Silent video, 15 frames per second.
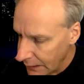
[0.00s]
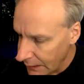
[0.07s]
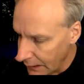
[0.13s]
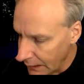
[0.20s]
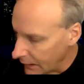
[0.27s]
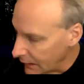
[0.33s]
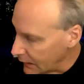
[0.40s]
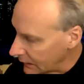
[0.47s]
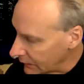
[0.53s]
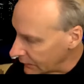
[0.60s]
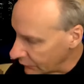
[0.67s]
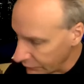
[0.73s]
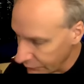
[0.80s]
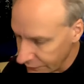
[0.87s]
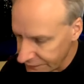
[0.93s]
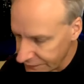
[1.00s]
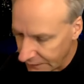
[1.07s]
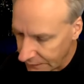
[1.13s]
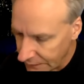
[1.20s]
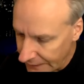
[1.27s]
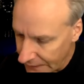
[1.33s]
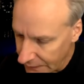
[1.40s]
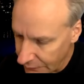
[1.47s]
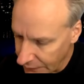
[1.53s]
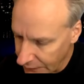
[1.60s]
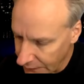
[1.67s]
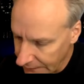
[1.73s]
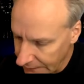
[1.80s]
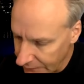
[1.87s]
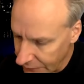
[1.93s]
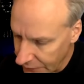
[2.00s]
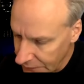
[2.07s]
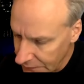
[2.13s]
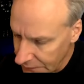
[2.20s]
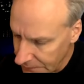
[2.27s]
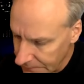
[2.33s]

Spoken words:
And when we solve that, we get 11.